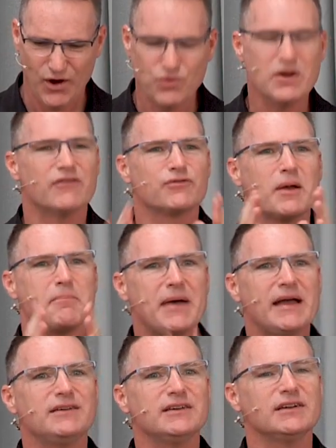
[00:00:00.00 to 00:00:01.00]
who have
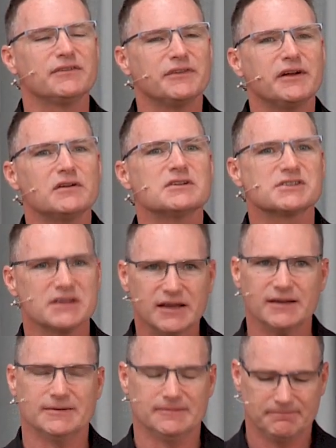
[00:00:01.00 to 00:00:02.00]
repented of their
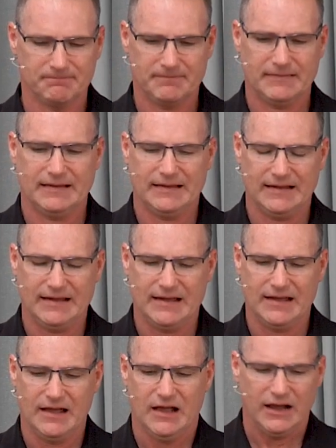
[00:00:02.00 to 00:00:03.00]
sin
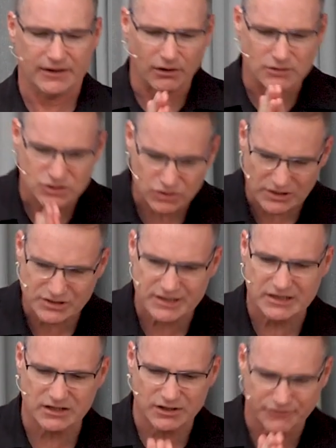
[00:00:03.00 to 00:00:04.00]
and are
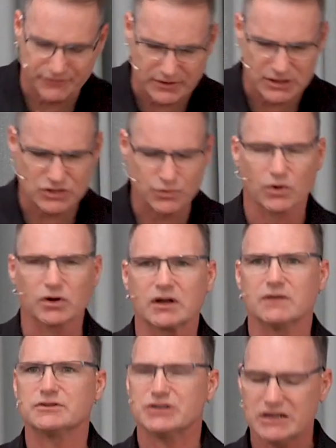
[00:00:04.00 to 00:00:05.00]
trusting in the finished work
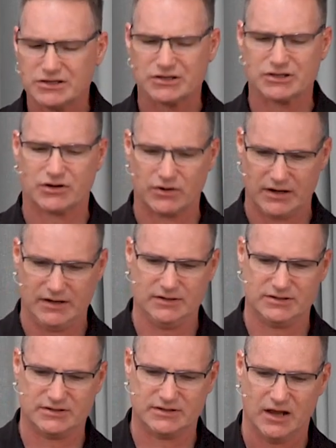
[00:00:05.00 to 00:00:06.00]
of Jesus
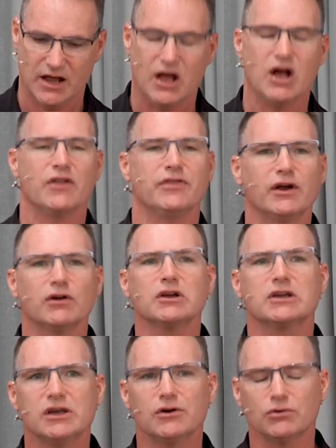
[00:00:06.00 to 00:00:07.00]
Christ, their
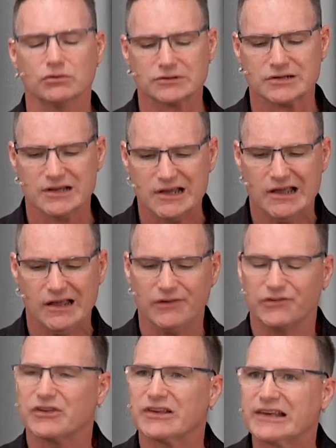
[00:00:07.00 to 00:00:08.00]
guilt
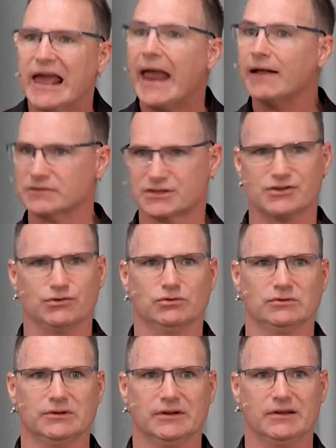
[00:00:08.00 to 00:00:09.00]
is
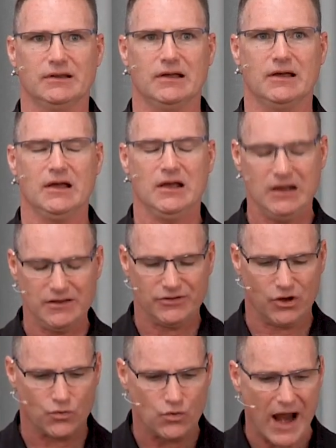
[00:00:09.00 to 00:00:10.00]
canceled in
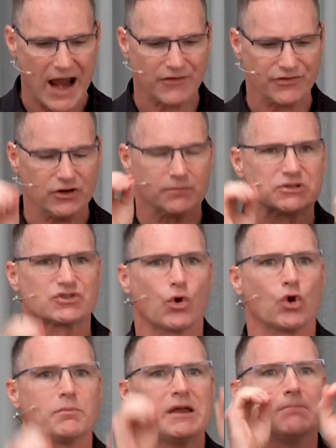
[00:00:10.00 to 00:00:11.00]
the wrath
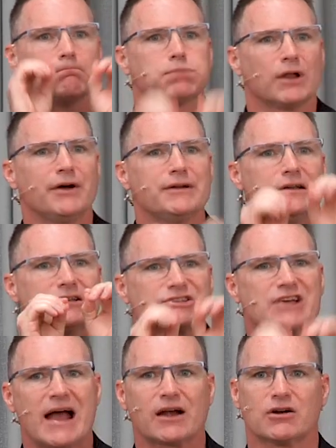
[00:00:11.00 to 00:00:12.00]
absorbing blood
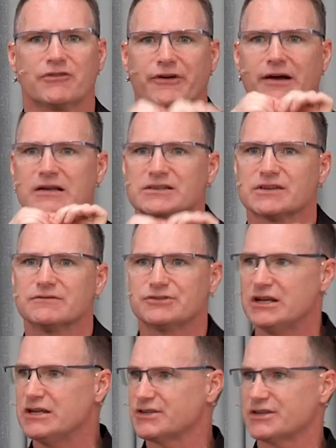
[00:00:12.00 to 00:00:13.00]
sacrifice of
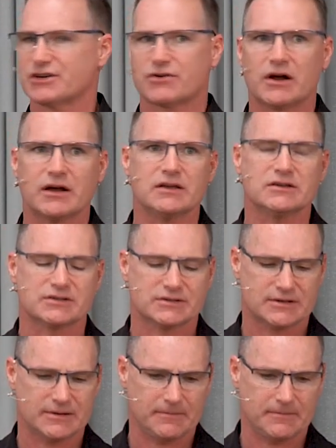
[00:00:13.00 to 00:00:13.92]
Jesus Christ.